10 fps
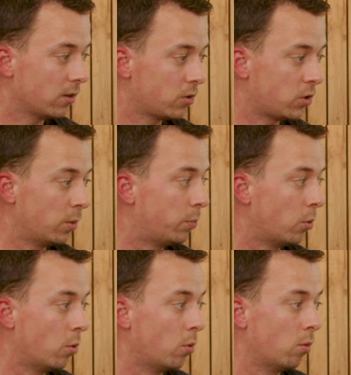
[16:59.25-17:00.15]
a
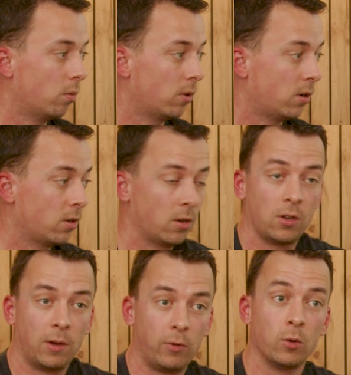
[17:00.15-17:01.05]
simple
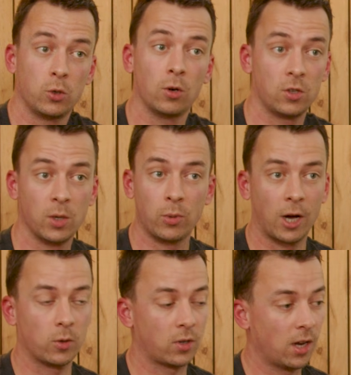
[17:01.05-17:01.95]

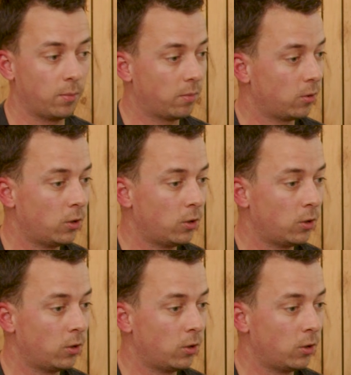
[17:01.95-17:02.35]
aquascape,